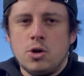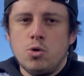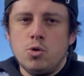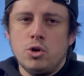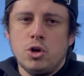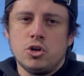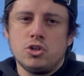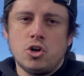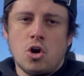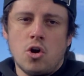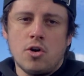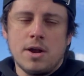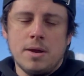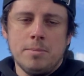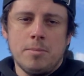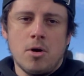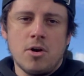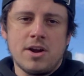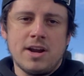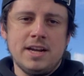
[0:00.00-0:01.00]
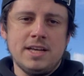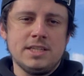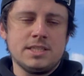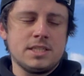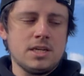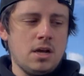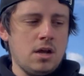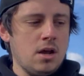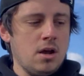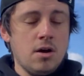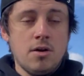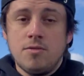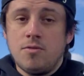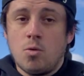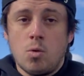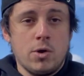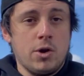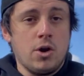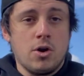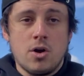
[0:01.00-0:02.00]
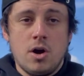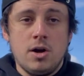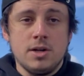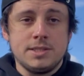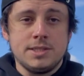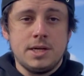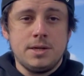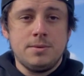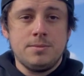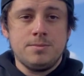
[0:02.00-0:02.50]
who your target market is for your content.